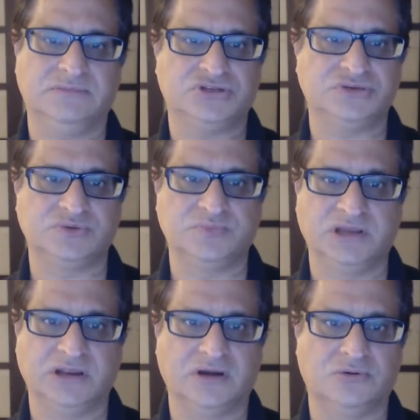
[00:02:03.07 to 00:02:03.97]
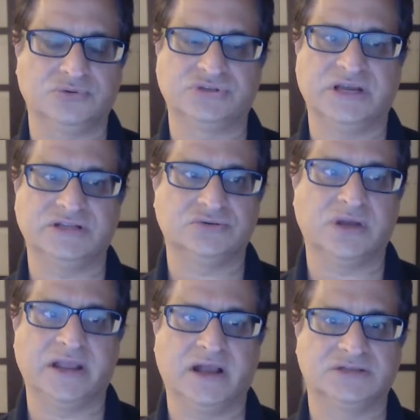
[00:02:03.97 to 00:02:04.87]
she was building her own site, so
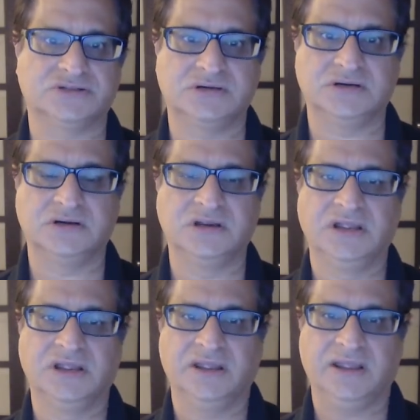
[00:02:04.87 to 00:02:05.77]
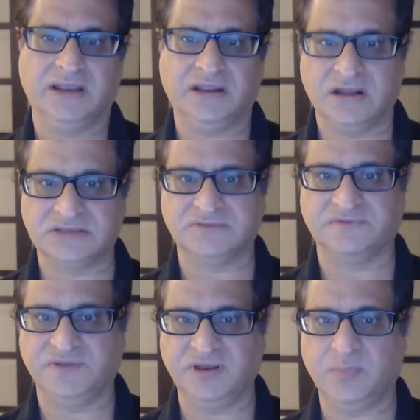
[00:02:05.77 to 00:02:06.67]
I asked her and got some
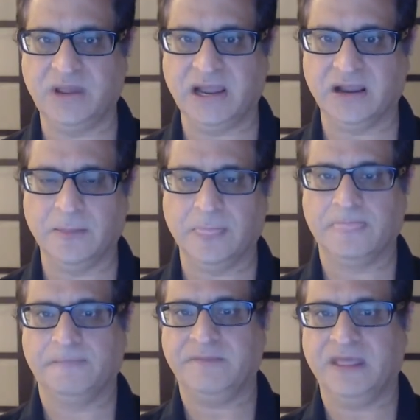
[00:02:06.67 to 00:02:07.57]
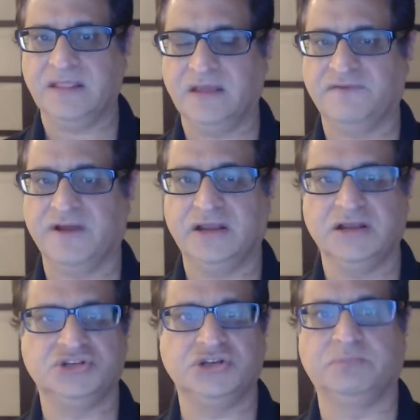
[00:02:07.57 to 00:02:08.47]
feedback. And then
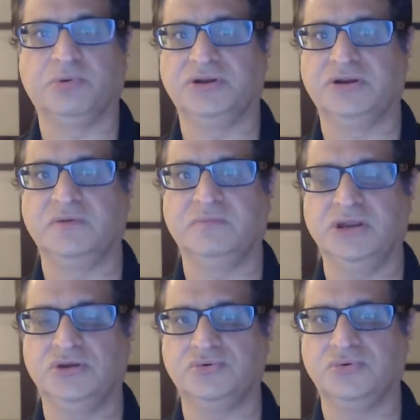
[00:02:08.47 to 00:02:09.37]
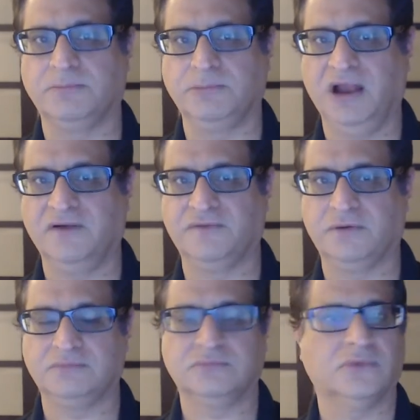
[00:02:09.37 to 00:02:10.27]
finally she pointed me to a
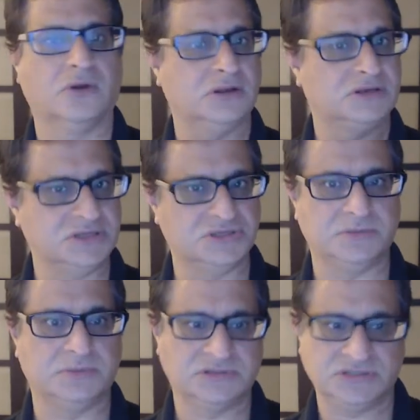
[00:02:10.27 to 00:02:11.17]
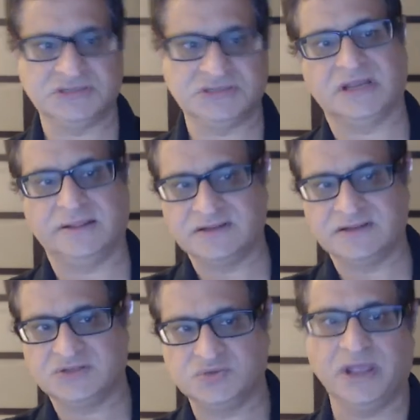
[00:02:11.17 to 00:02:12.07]
platform called Teachable. She said,
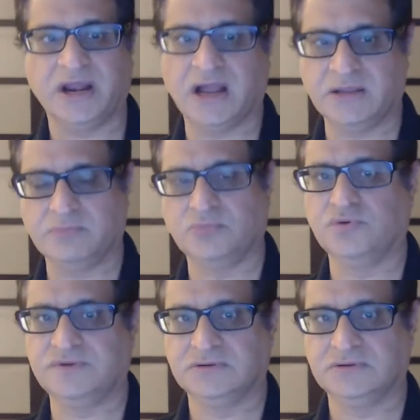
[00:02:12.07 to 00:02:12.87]
this is where I moved